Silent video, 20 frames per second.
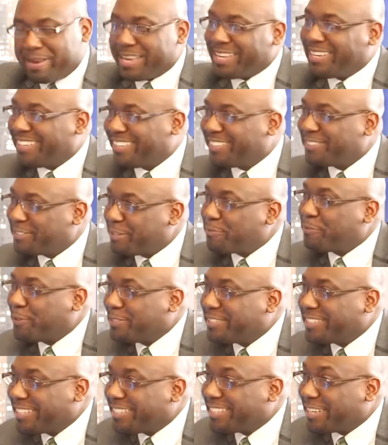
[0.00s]
men. So, for
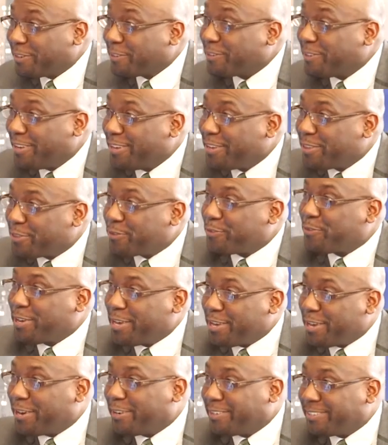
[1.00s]
instance, they got 3
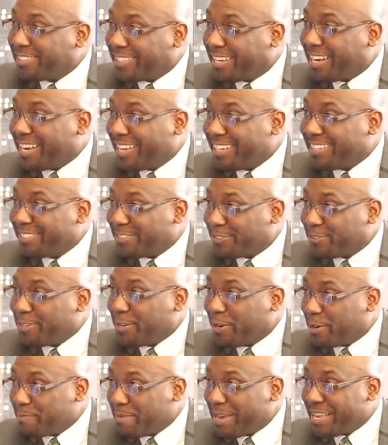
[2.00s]
young
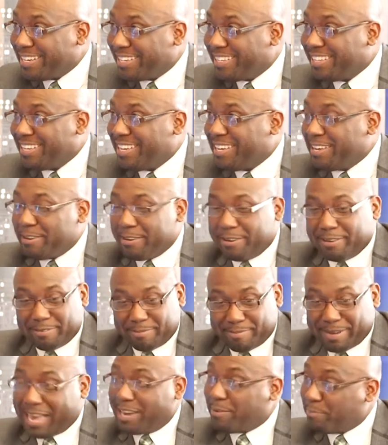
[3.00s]
men,
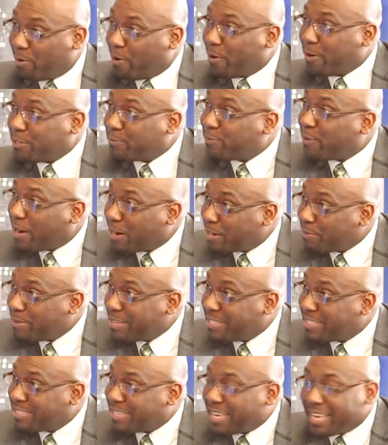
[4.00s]
like boys for
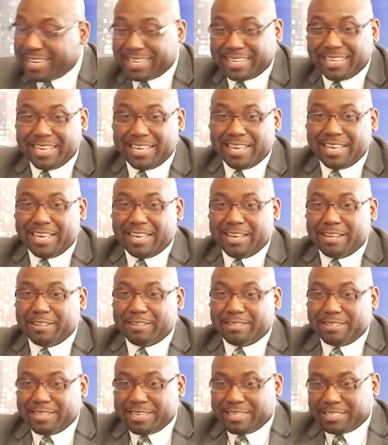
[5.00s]
argument's sake.
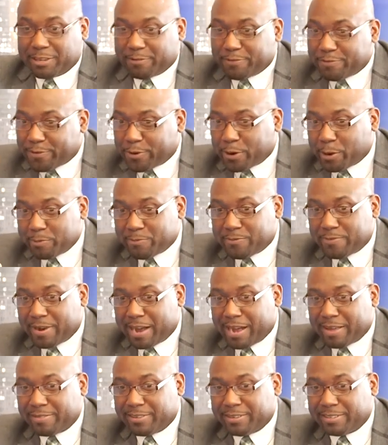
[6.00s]
He's a firm
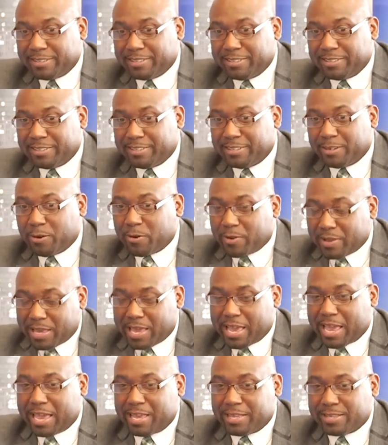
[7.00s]
father.
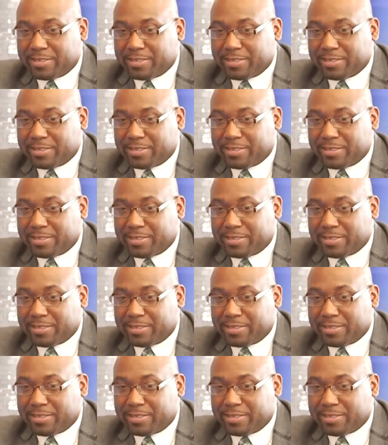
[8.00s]
Okay,